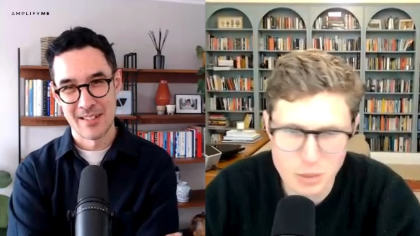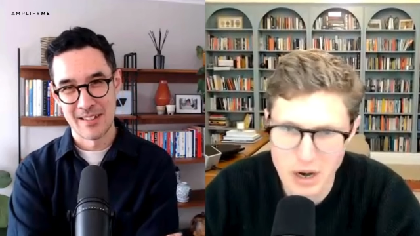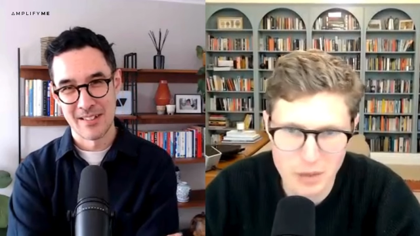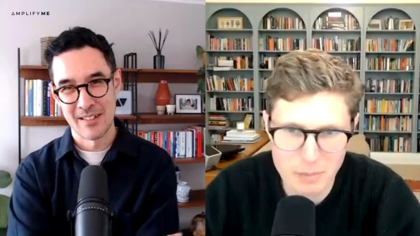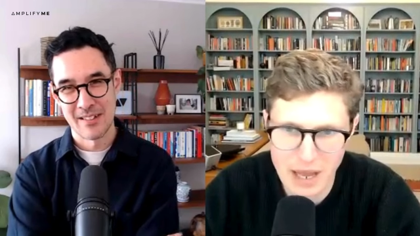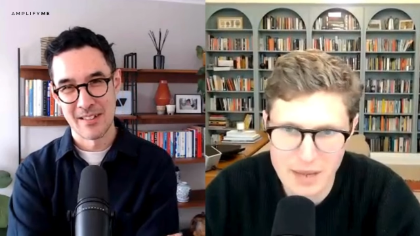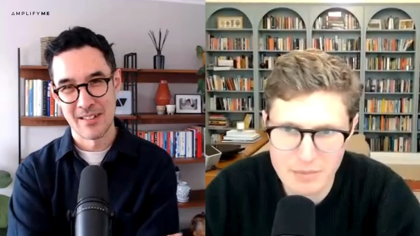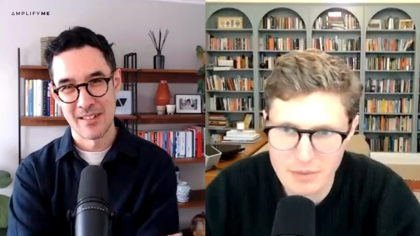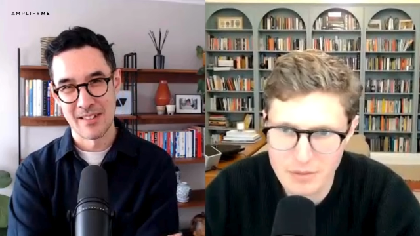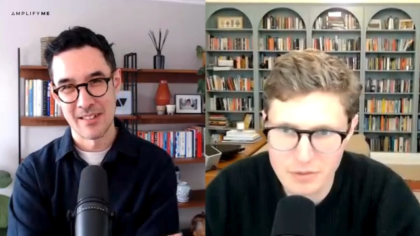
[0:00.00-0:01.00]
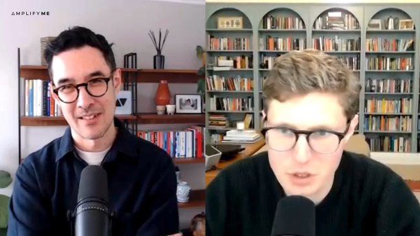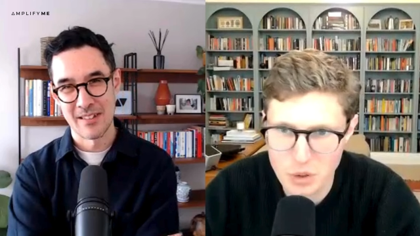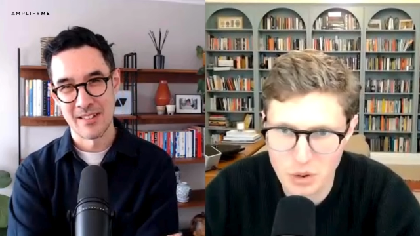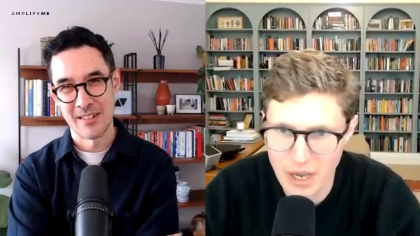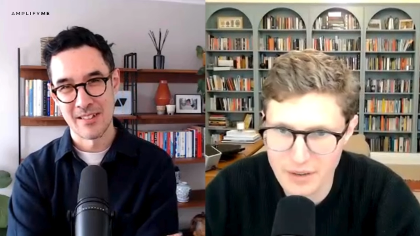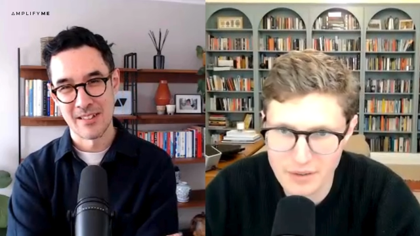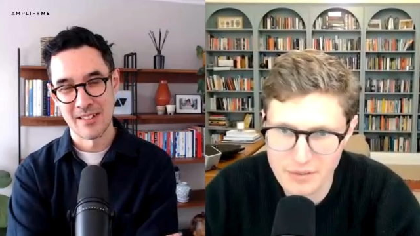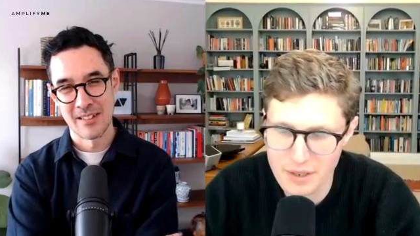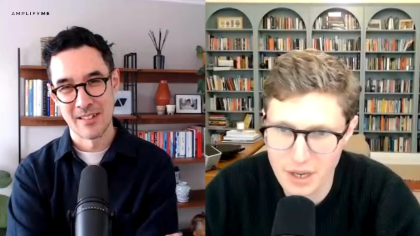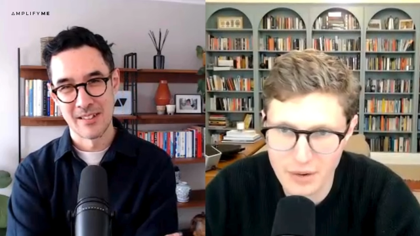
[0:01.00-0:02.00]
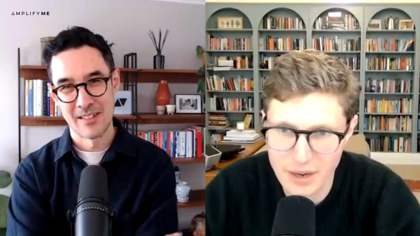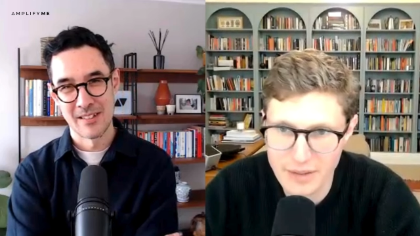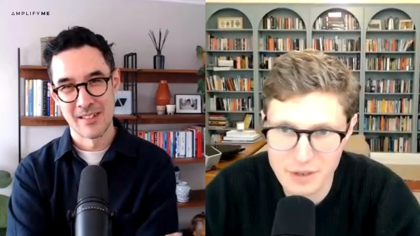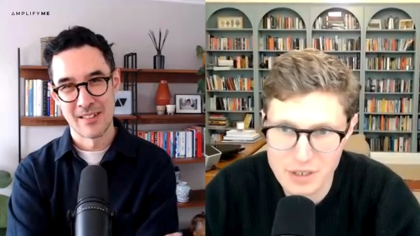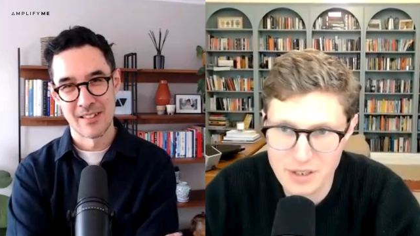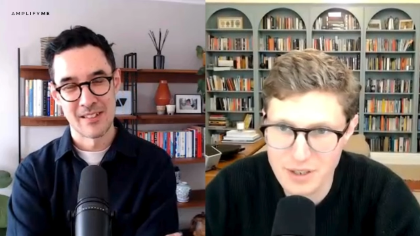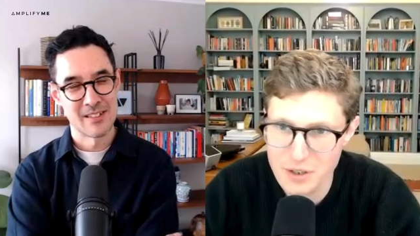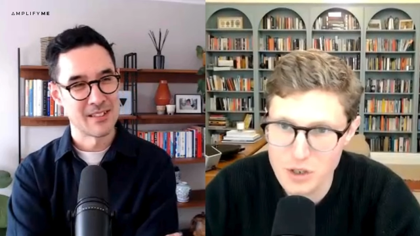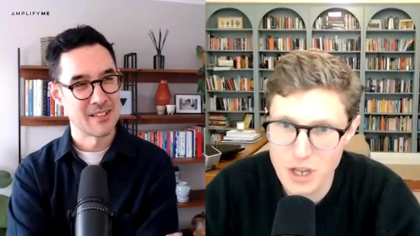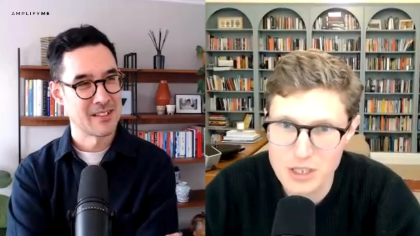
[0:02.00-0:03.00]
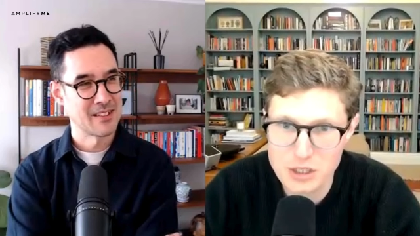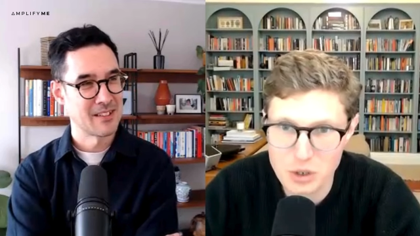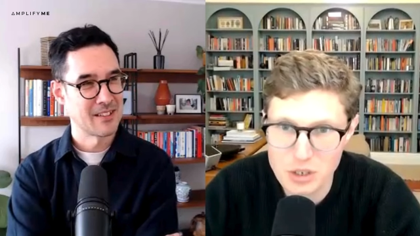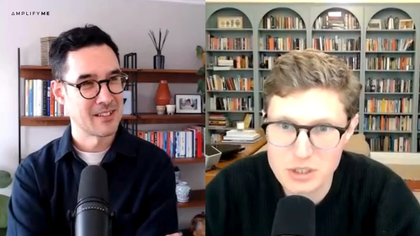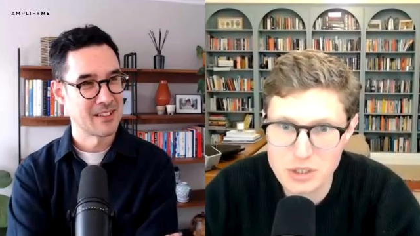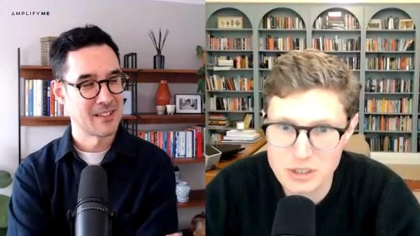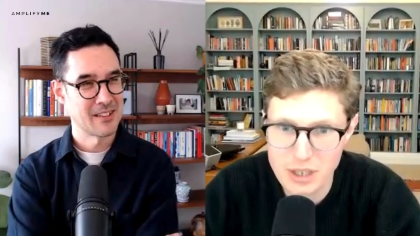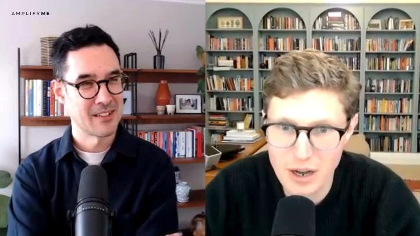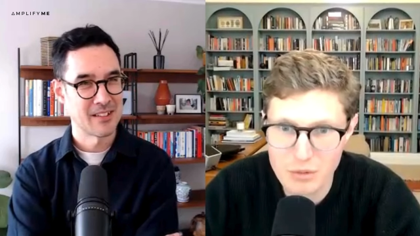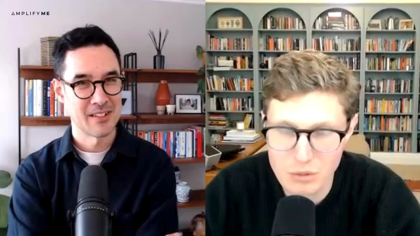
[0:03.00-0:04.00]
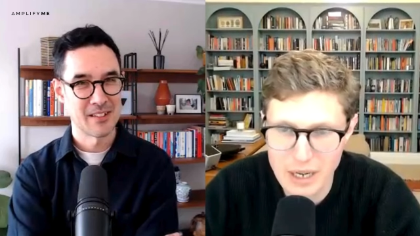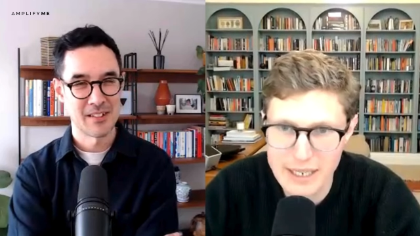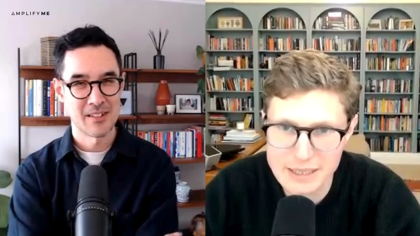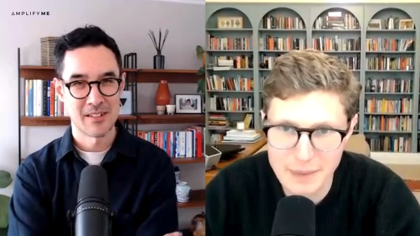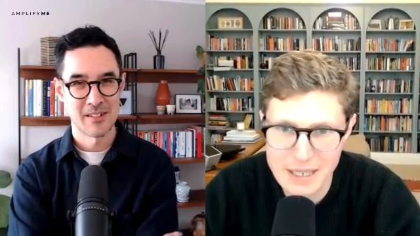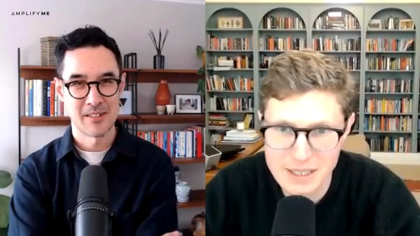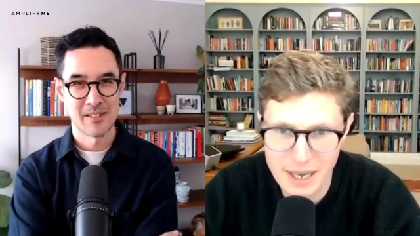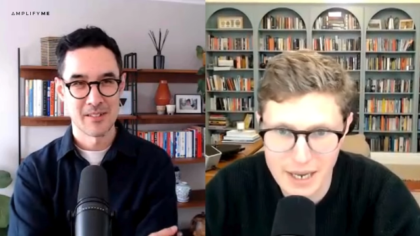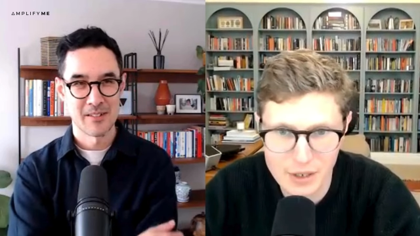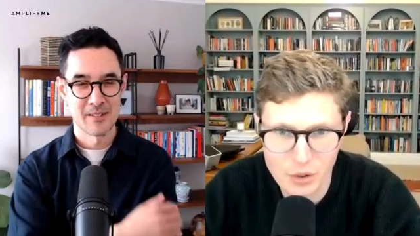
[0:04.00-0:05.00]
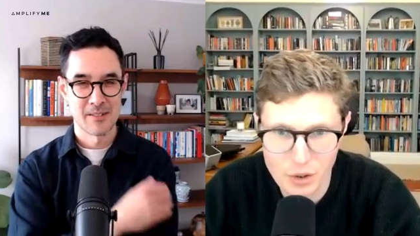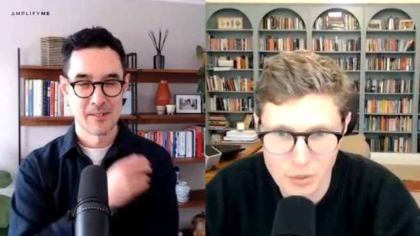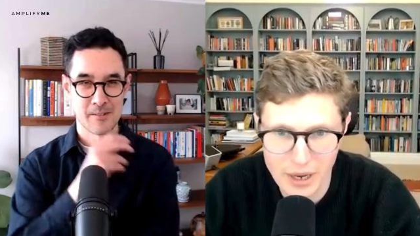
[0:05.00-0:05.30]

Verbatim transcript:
Speaker 1: That's where I'd play, for sure. And, you know, and if you, as soon as you start really smashing it in your